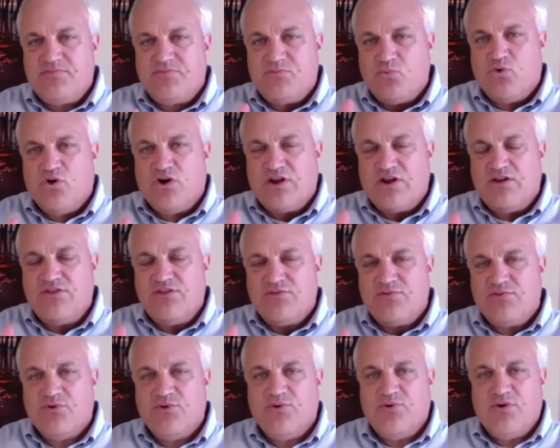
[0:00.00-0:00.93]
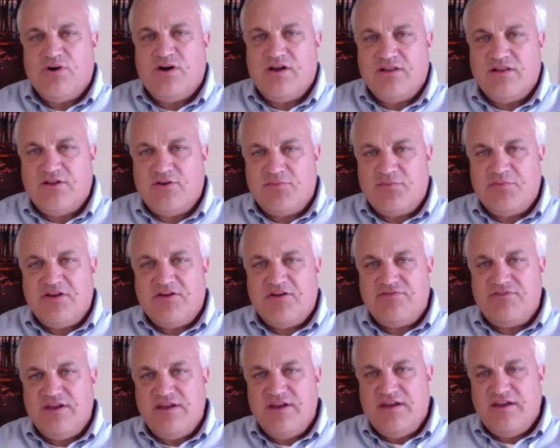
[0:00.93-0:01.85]
working through a little bit
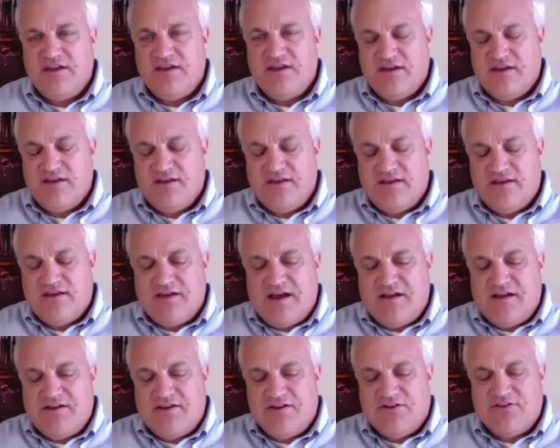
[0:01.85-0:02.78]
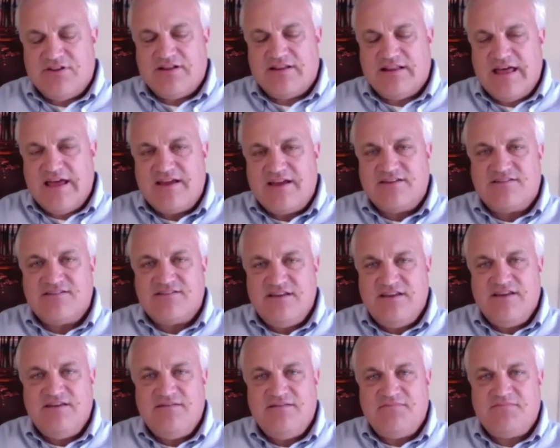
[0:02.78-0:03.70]
of the, I don't know, the
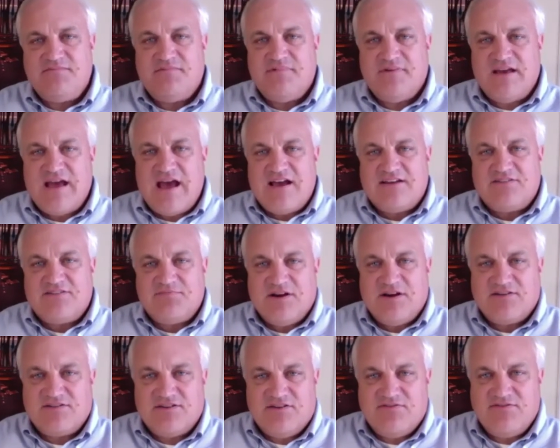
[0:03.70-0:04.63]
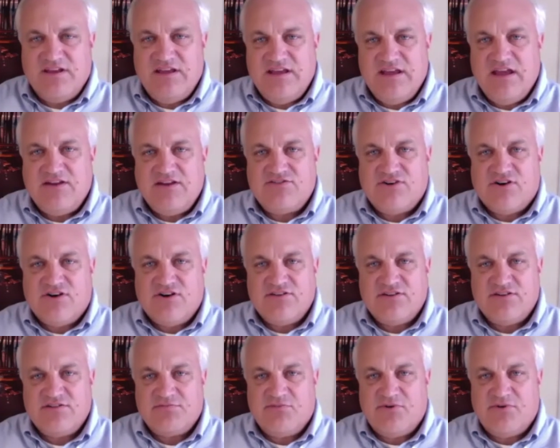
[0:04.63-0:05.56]
legacy aspect of the EHR
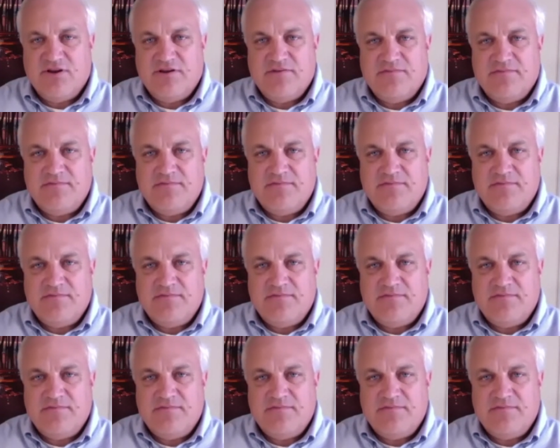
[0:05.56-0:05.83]
at this point.